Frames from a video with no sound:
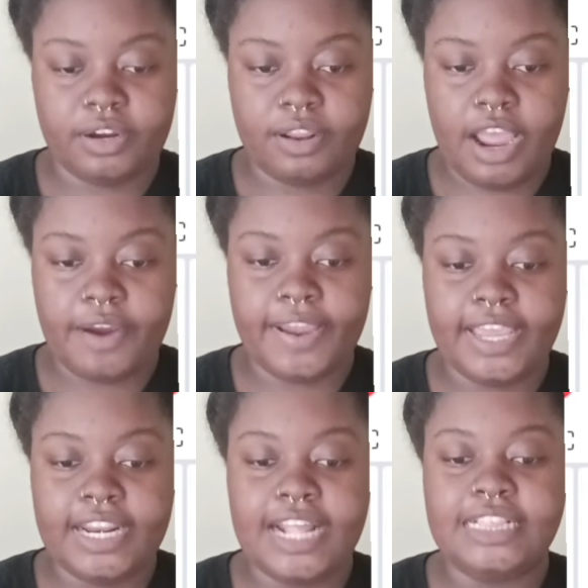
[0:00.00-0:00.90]
All
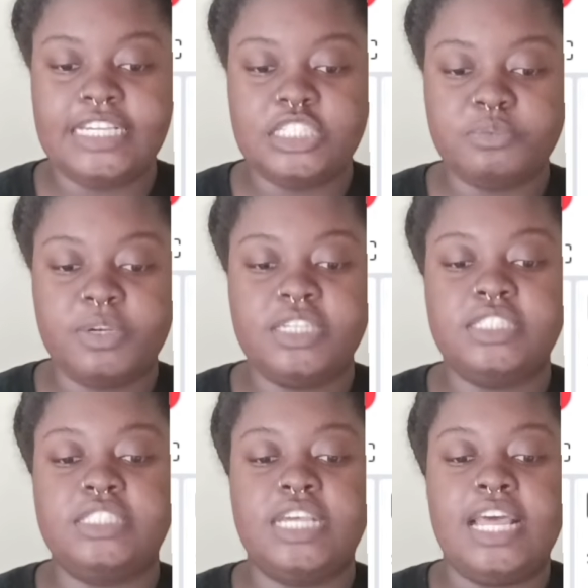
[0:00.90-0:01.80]
right, and this
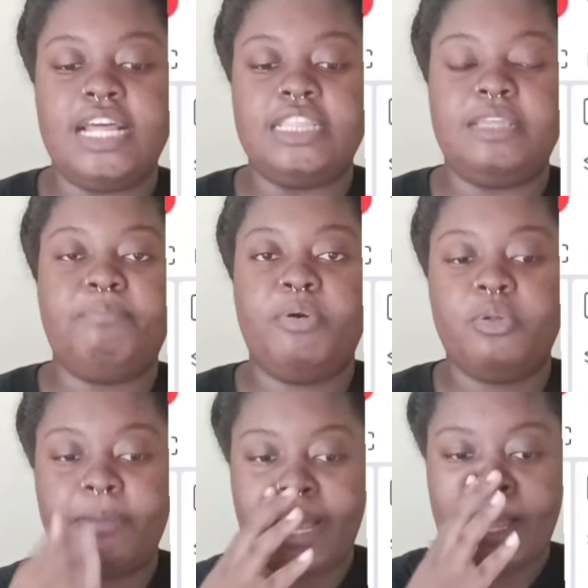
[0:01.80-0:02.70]
was the
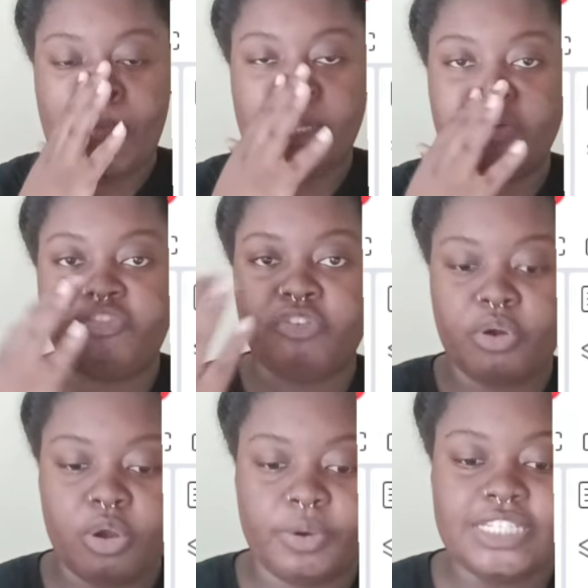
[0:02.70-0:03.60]
pullback on the 4
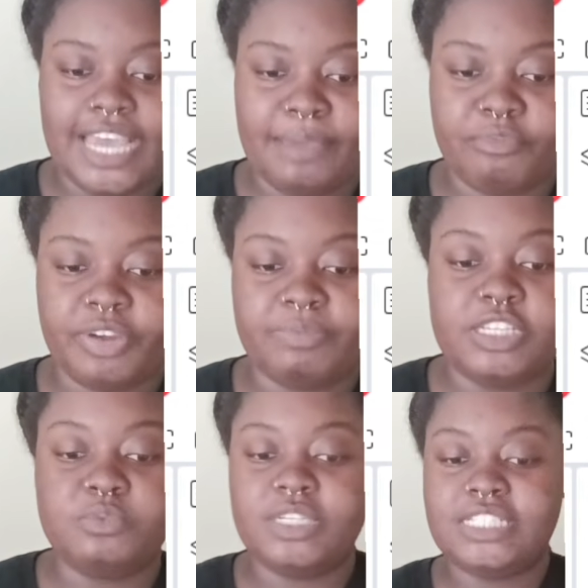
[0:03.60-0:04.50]
hour time frame.
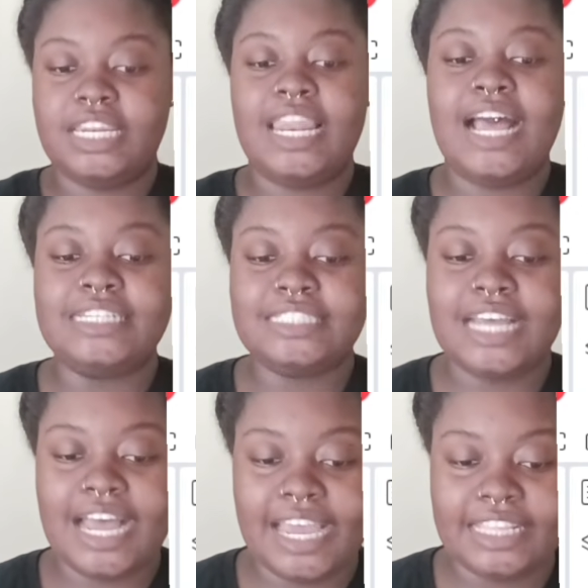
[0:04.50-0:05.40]
This was the last
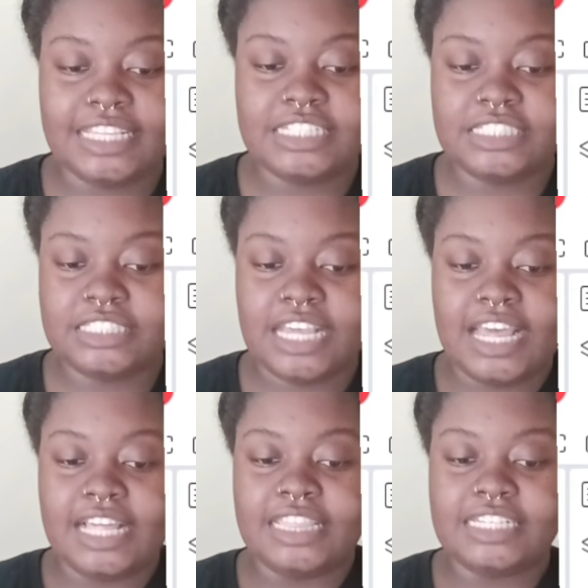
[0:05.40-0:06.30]
high. This
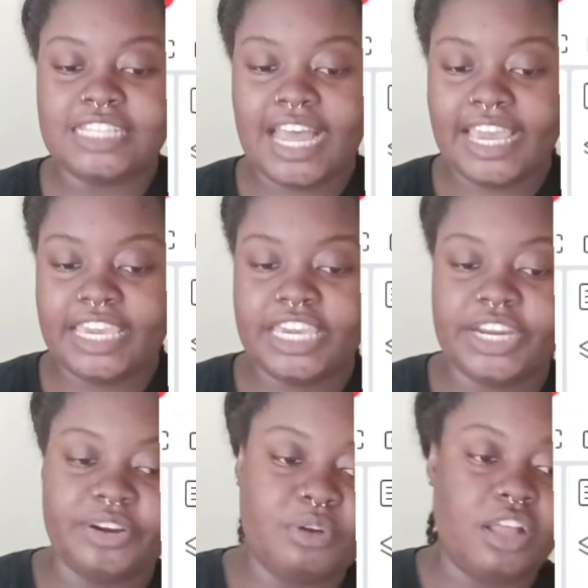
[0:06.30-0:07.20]
high
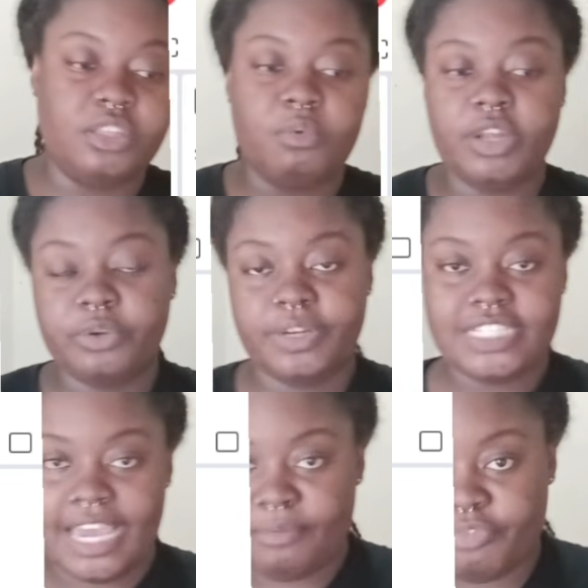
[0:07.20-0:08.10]
here on the 1 hour
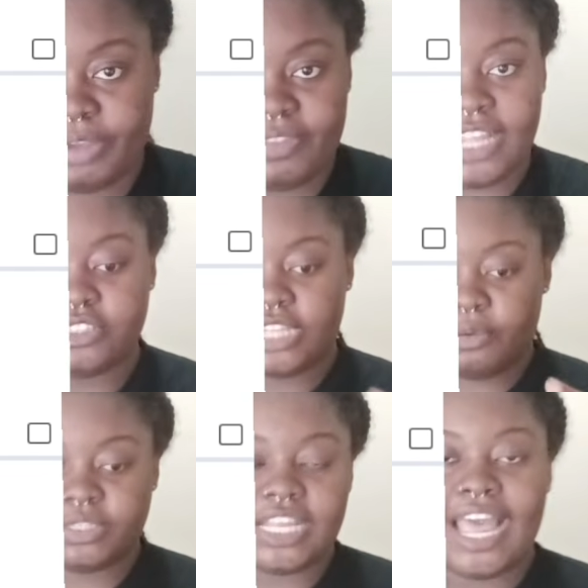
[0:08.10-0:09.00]
time frame, that
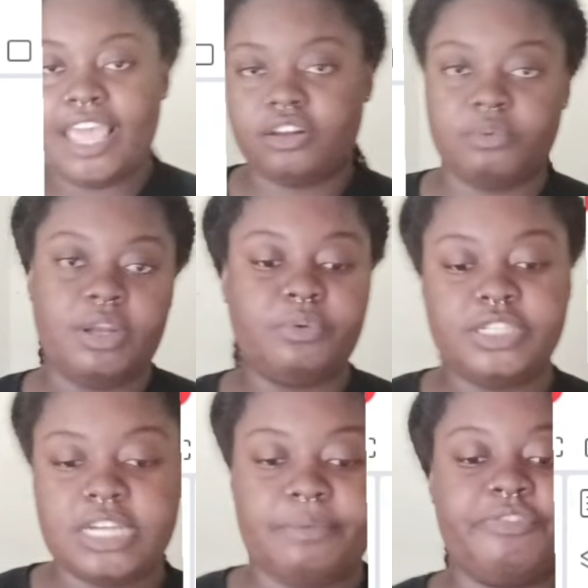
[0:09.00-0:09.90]
was a high on the 1 hour
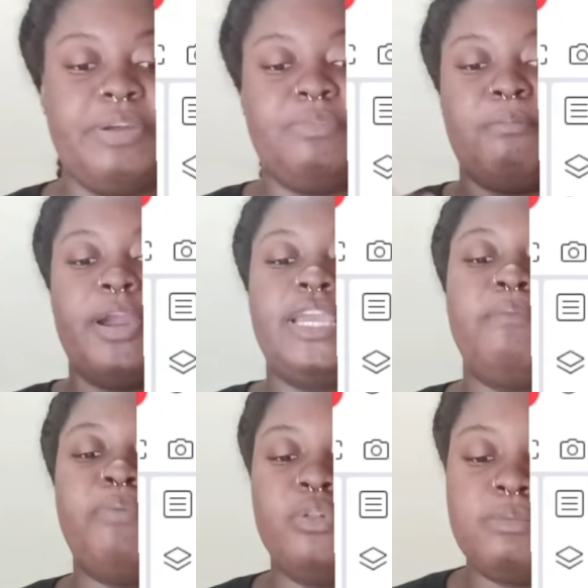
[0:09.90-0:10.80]
time frame. The market
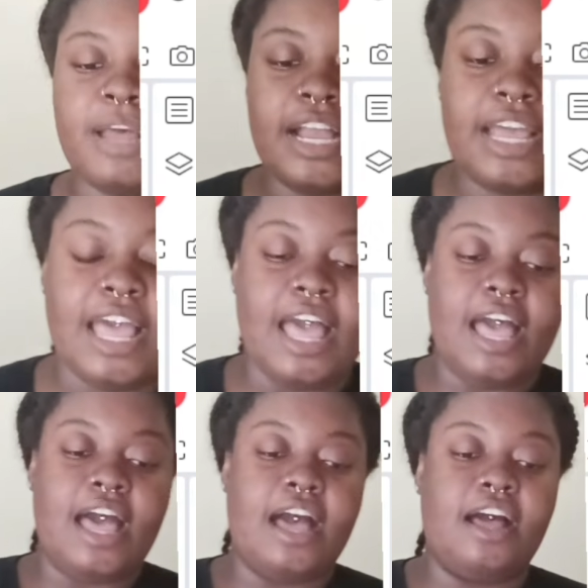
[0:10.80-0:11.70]
pulled back
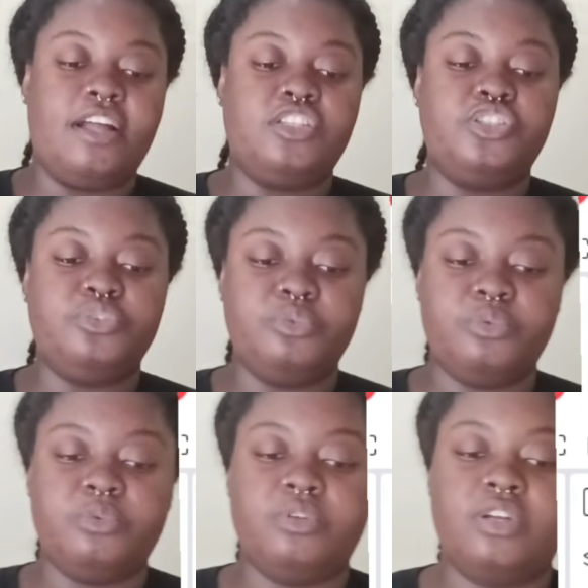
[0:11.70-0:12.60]

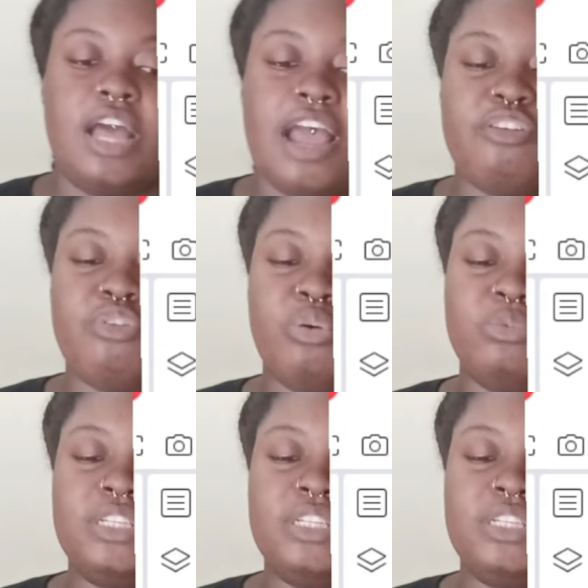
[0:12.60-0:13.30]
to around the